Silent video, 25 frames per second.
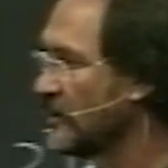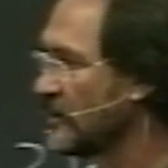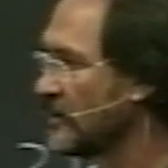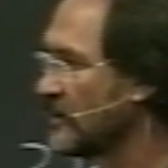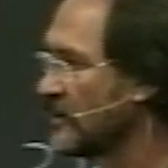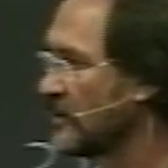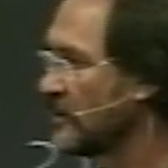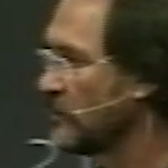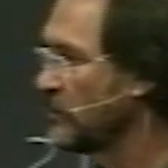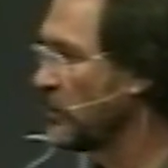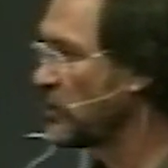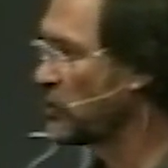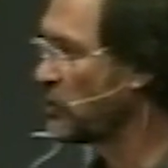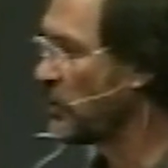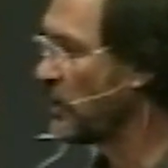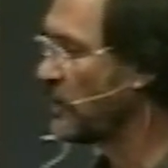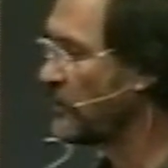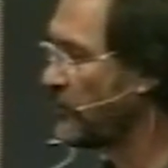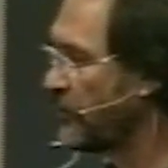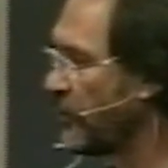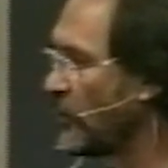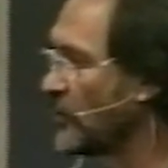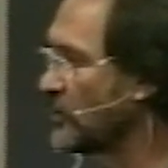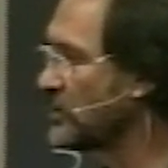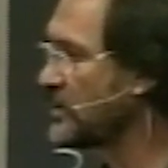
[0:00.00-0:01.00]
between
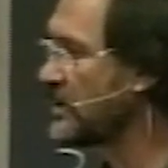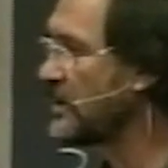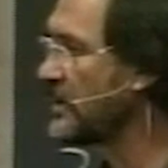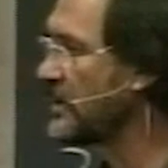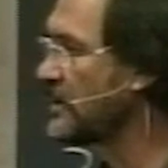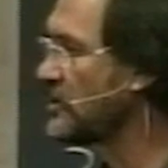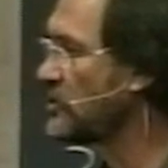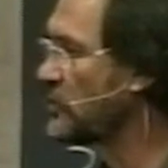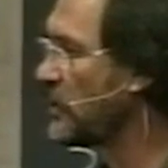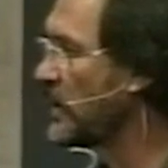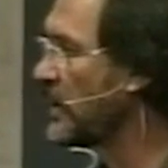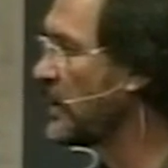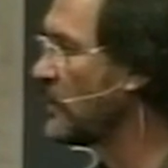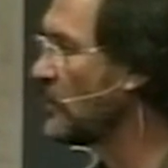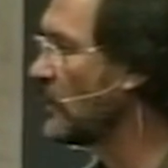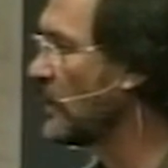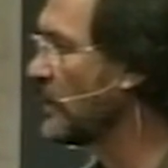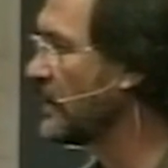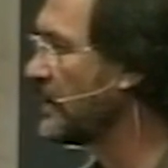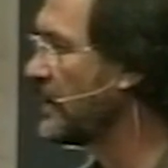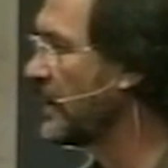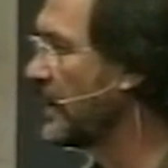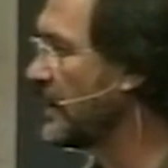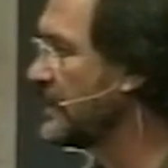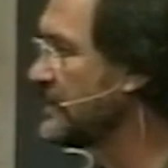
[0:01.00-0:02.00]
14 and 21
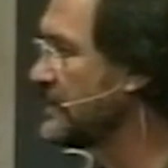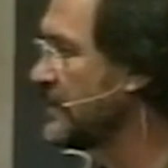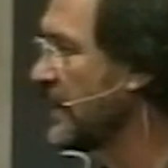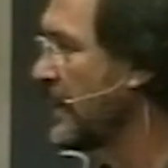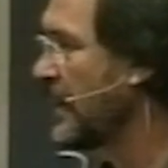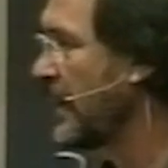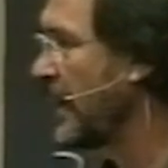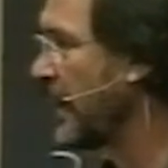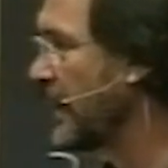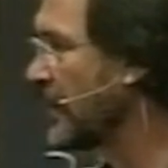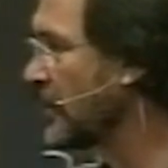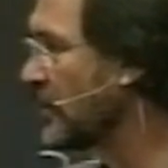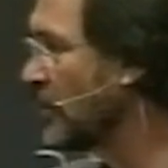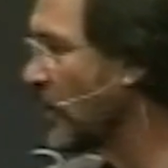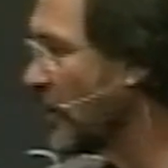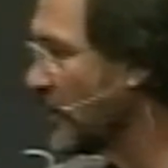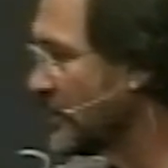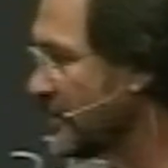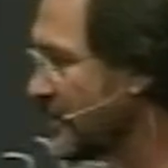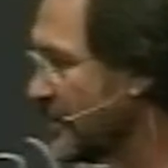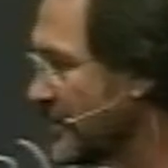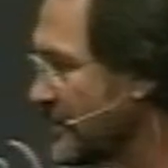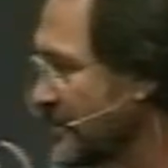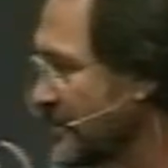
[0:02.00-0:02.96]
days and God touched